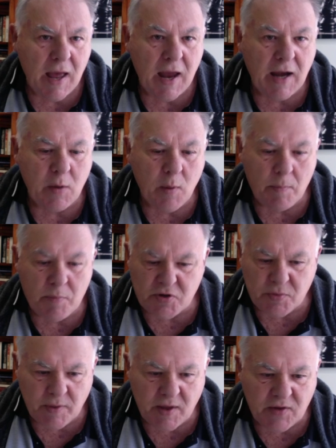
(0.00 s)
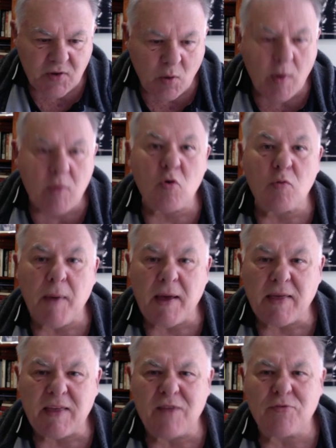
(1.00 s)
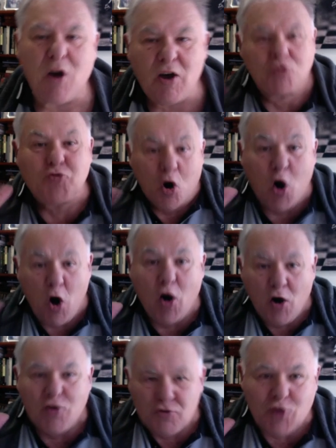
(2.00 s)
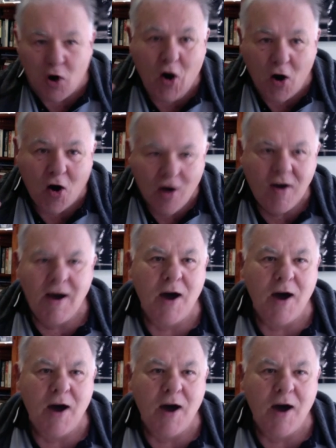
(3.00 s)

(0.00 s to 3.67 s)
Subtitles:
and he went bishop there, so I went rook back there. I thought, oh, draw!